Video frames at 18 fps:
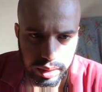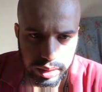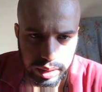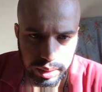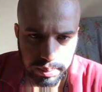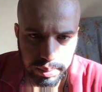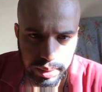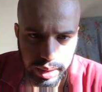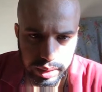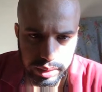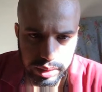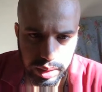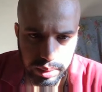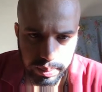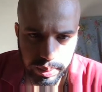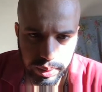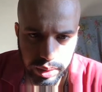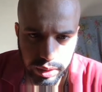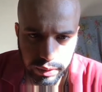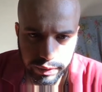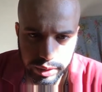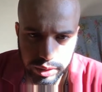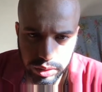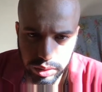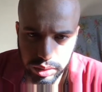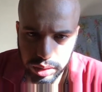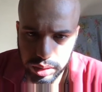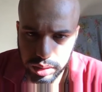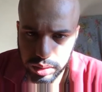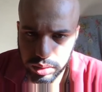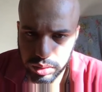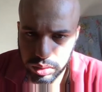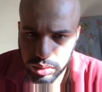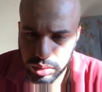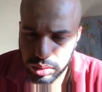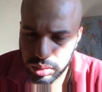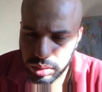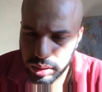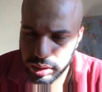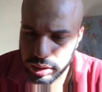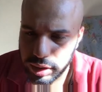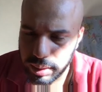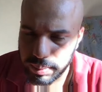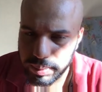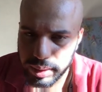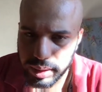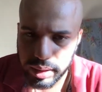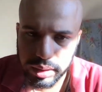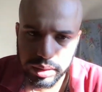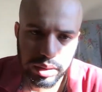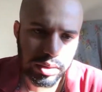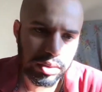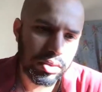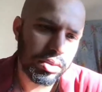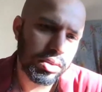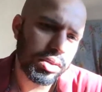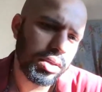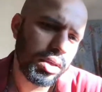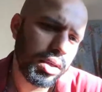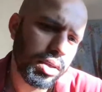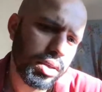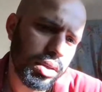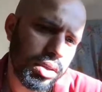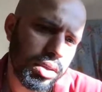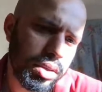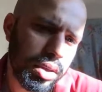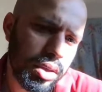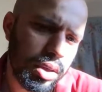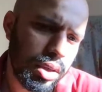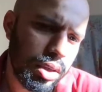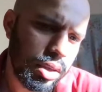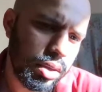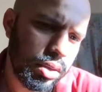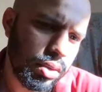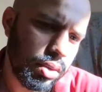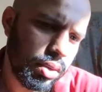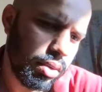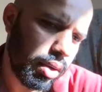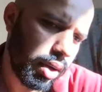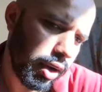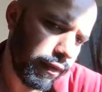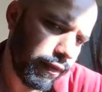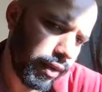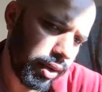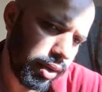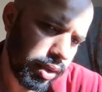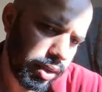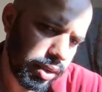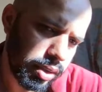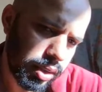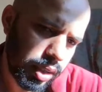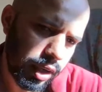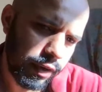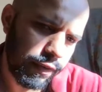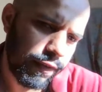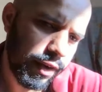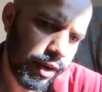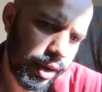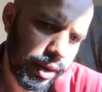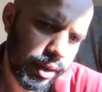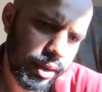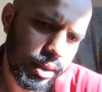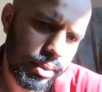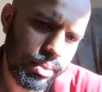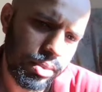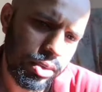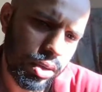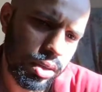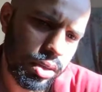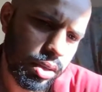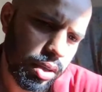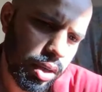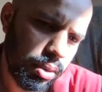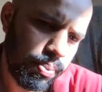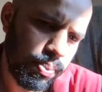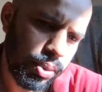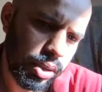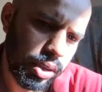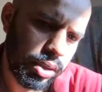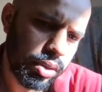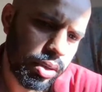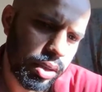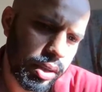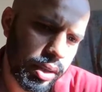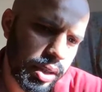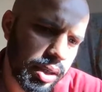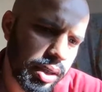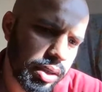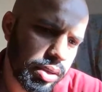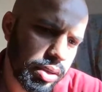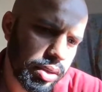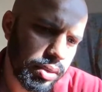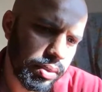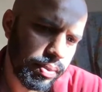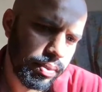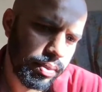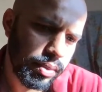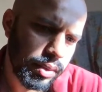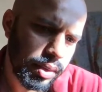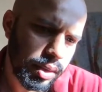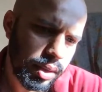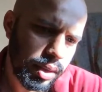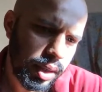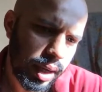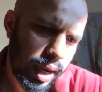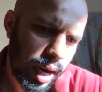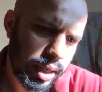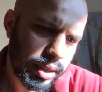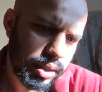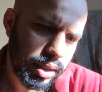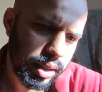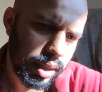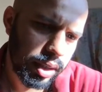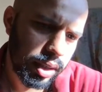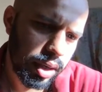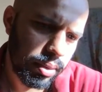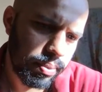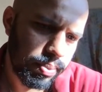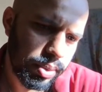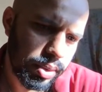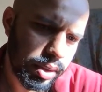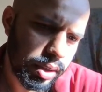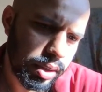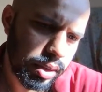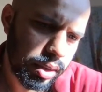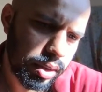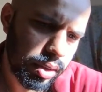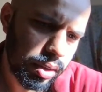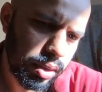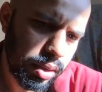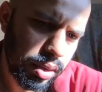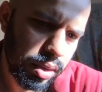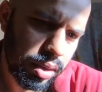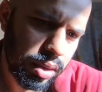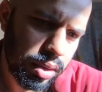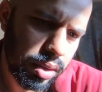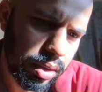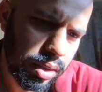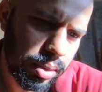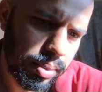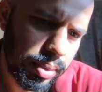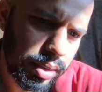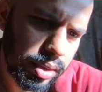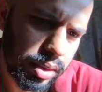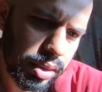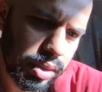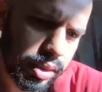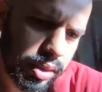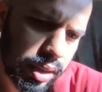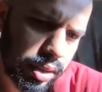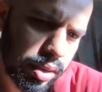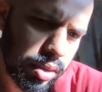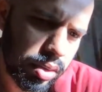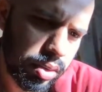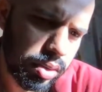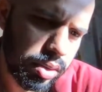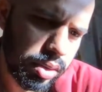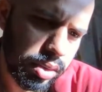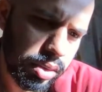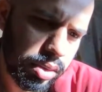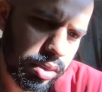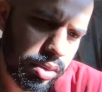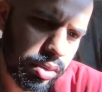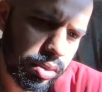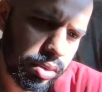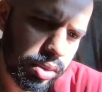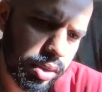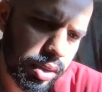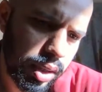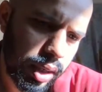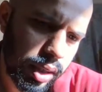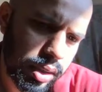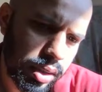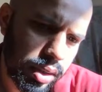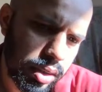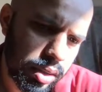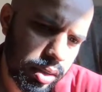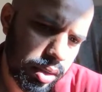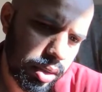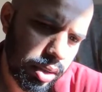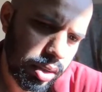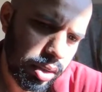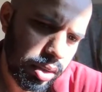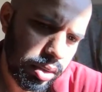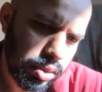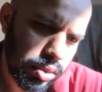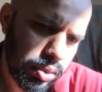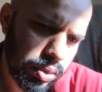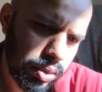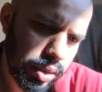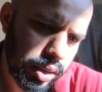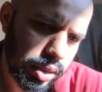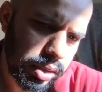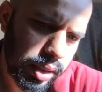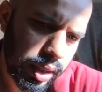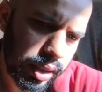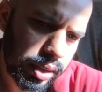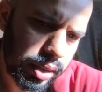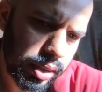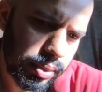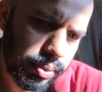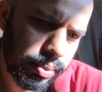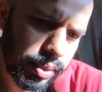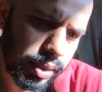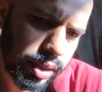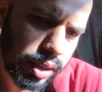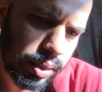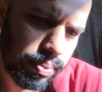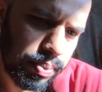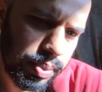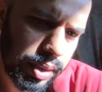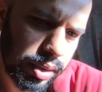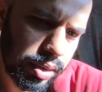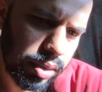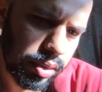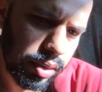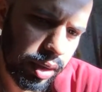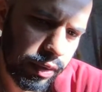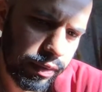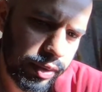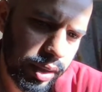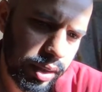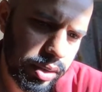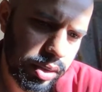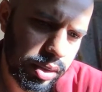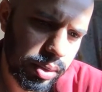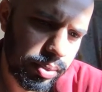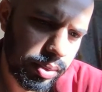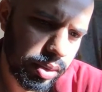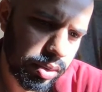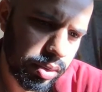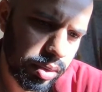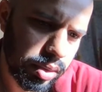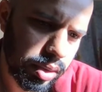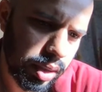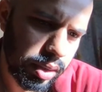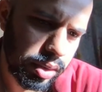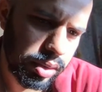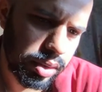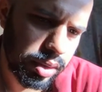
simple example of a to-do list application looks like this: to-do hyphen list hyphen item dot component dot ts at the red component versus standalone is true selector to-do list item template. You have the HTML code and